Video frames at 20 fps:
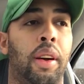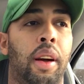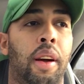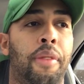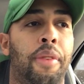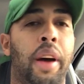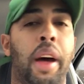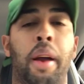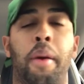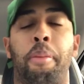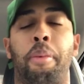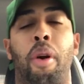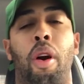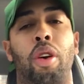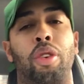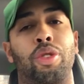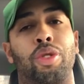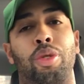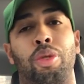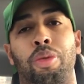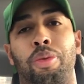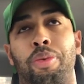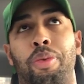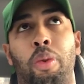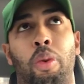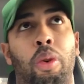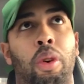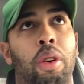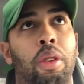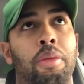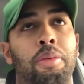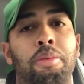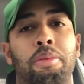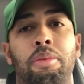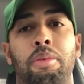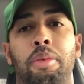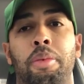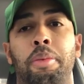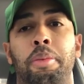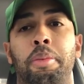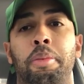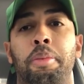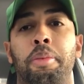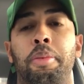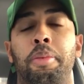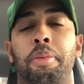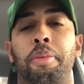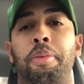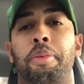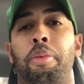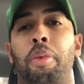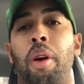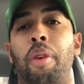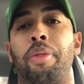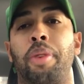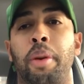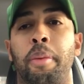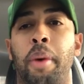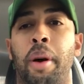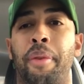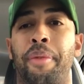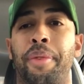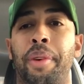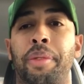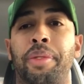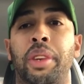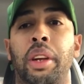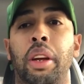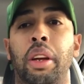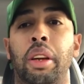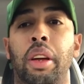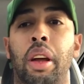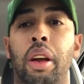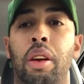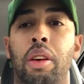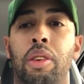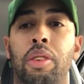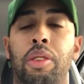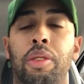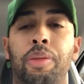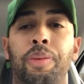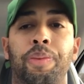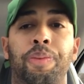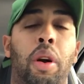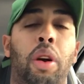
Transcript: I've had a partial for roughly about 15 years.